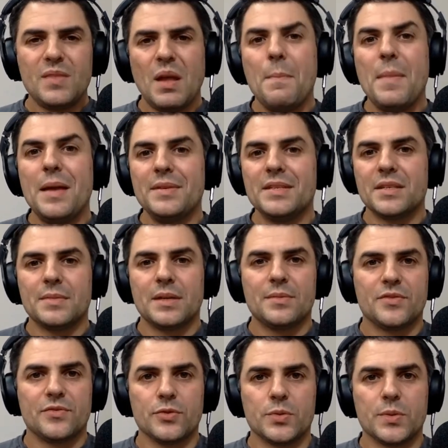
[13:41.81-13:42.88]
Maybe sometimes
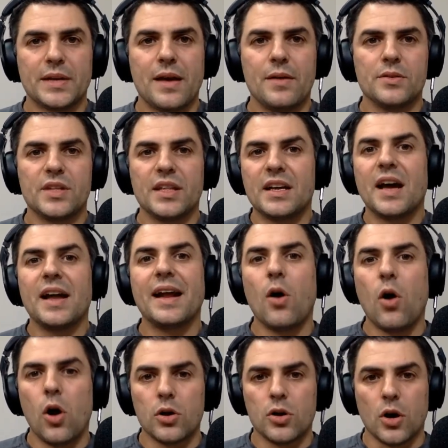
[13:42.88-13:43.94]
fruits would count. So they cut out
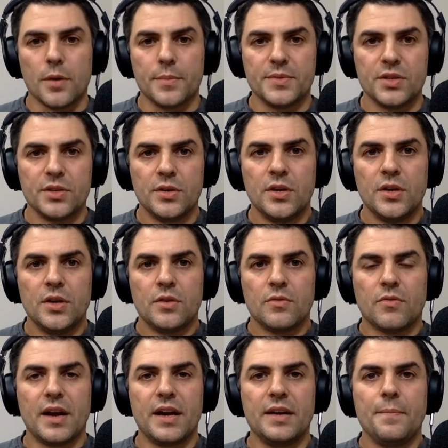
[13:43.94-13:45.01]
all carbs,
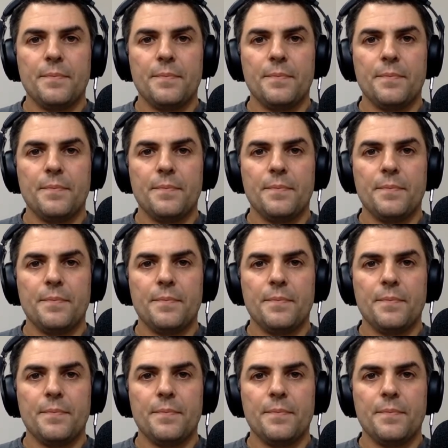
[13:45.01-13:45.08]
right?